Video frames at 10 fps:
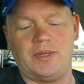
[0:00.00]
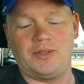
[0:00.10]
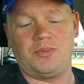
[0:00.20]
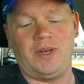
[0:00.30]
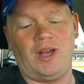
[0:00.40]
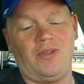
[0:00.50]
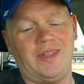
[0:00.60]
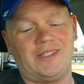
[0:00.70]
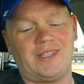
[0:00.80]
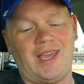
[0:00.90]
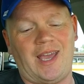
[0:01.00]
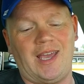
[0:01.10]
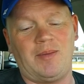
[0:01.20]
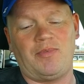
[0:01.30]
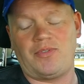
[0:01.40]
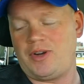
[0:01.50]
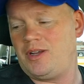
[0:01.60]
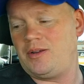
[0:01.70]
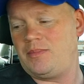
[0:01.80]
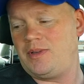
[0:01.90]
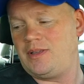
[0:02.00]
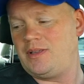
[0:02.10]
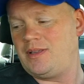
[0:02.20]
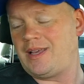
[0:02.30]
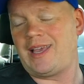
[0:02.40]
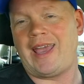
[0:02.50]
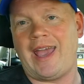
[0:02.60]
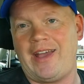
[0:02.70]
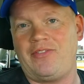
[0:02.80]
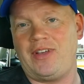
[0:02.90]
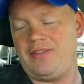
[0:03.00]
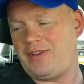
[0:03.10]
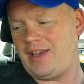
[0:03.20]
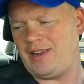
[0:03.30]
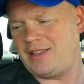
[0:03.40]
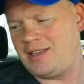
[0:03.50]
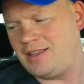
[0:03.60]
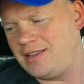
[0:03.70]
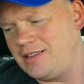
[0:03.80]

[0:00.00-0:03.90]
But we know this came from Cafe Valley.